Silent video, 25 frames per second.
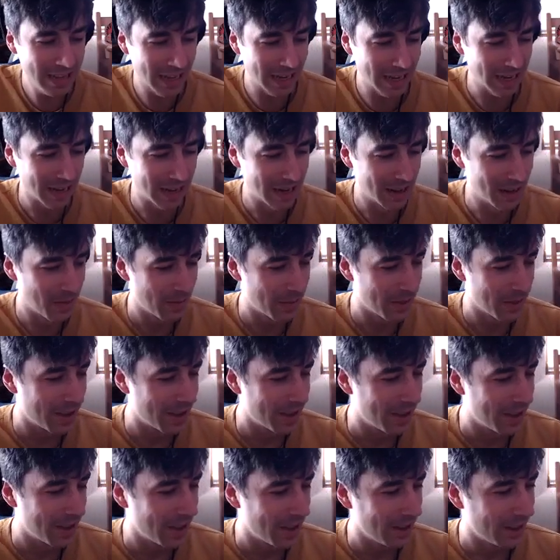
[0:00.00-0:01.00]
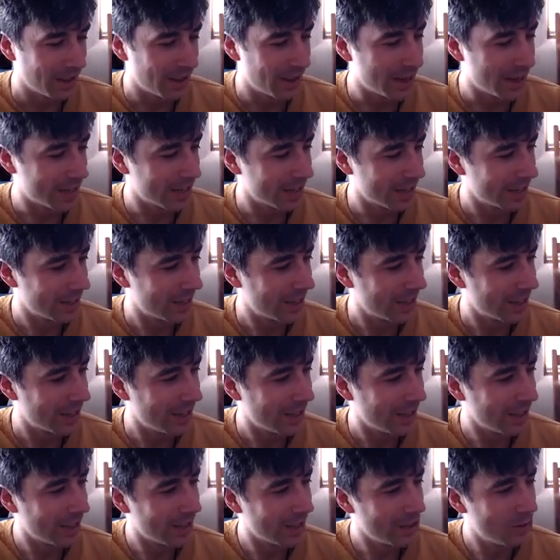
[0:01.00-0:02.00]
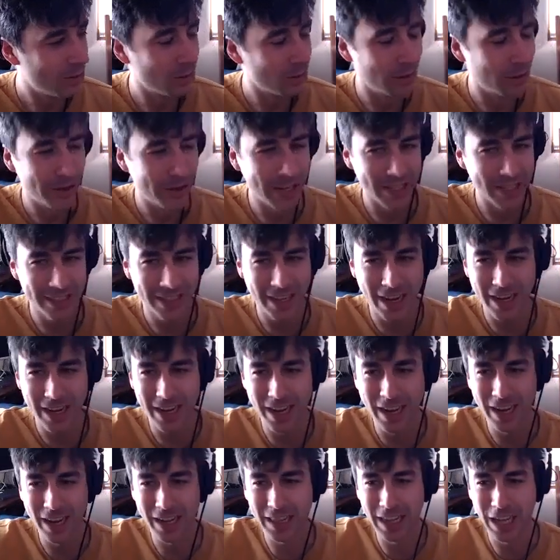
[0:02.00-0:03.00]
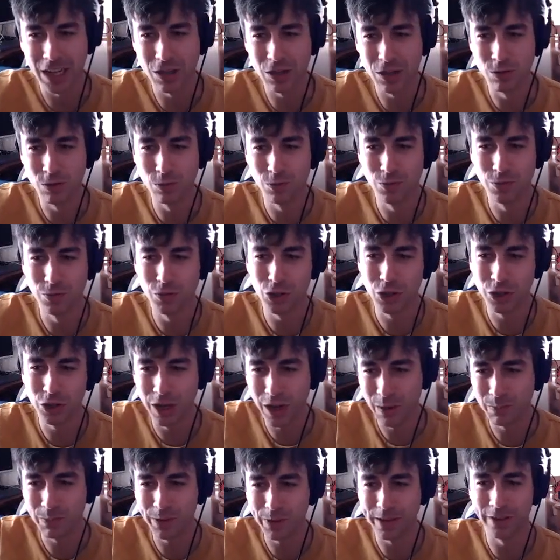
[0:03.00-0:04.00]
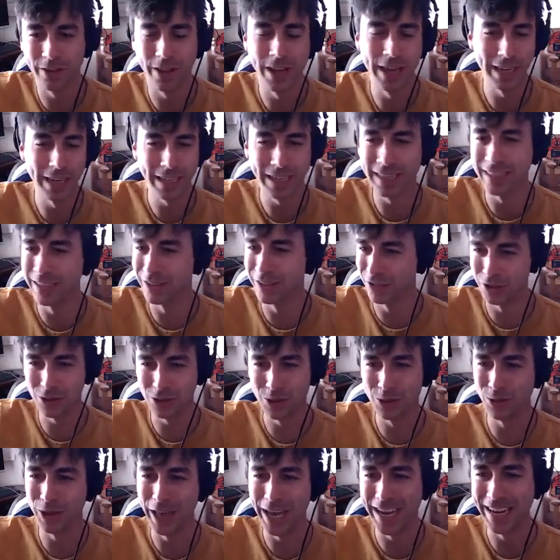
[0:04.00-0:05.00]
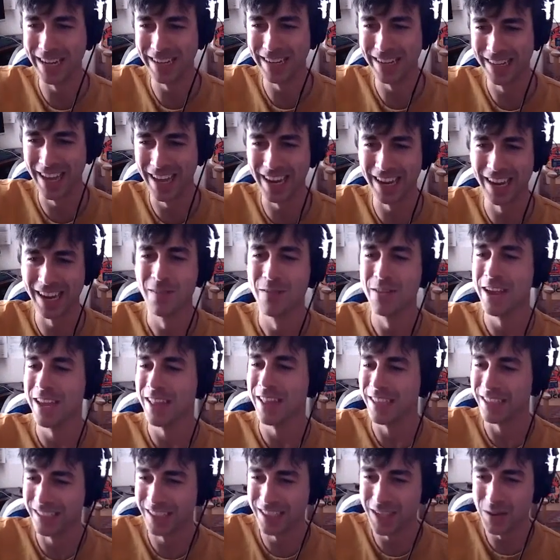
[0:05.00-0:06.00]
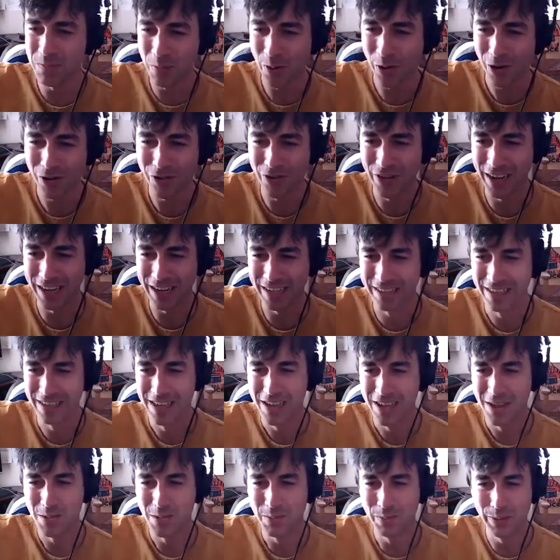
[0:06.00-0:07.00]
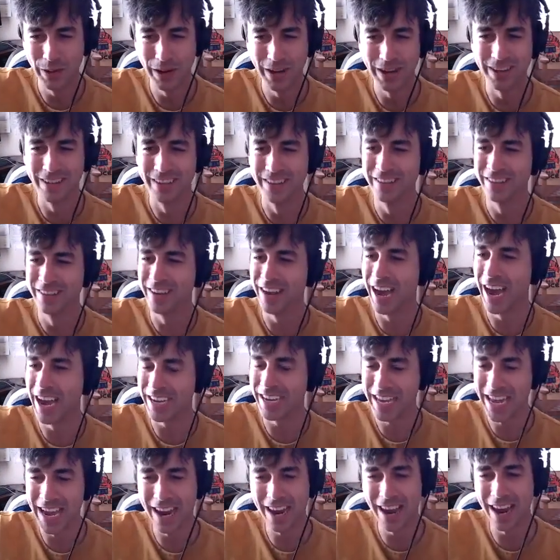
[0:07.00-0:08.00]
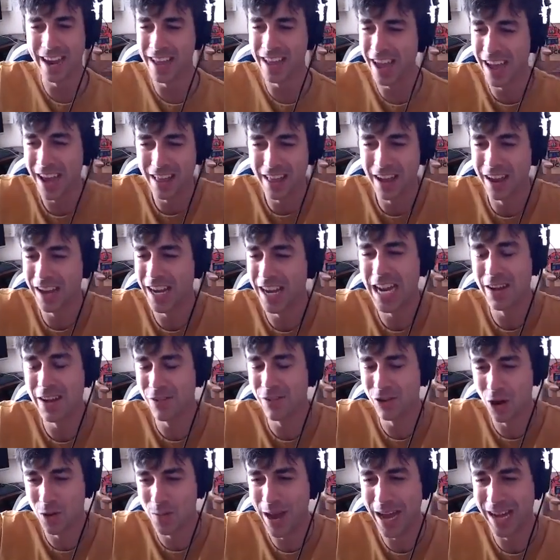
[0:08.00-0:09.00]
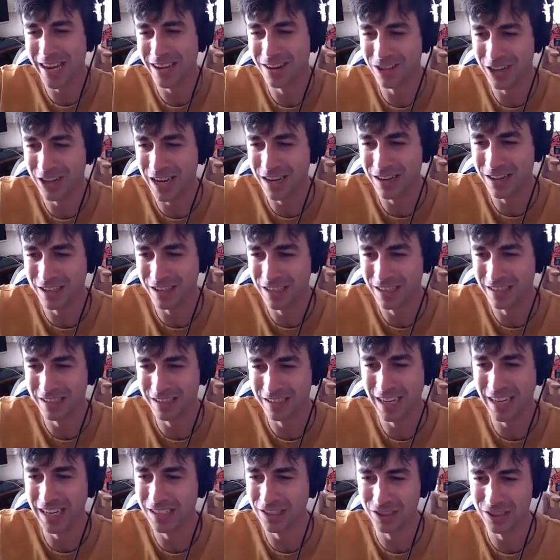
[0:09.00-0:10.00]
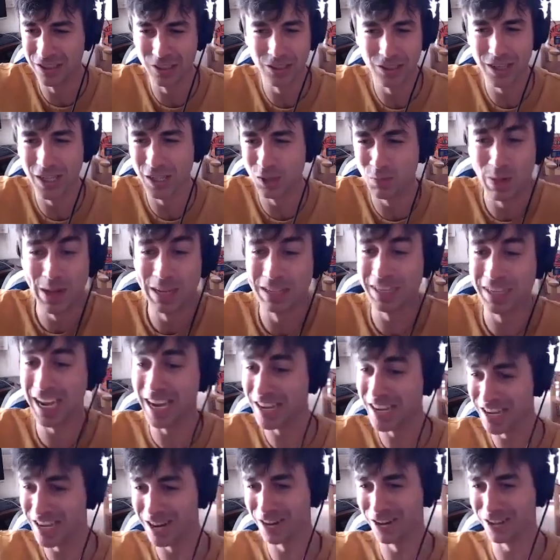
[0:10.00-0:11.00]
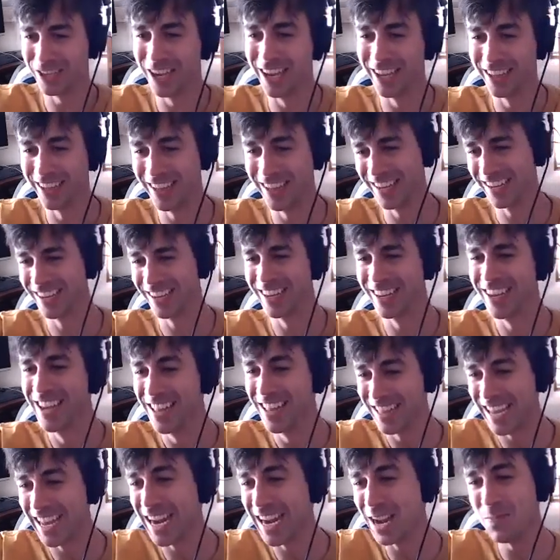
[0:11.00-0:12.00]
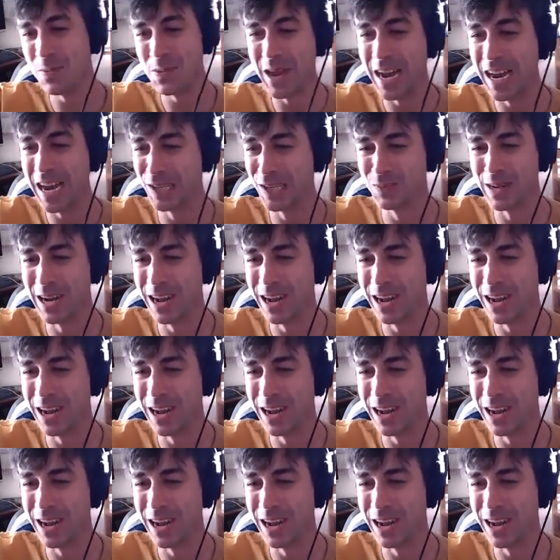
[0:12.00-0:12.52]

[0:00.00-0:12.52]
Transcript: that like you look at Sidekiq that you've shipped and you're like, this is too late. Like this isn't perfect, but I can't. I can never go back and change this. Like it's been 10 years. Like that API has been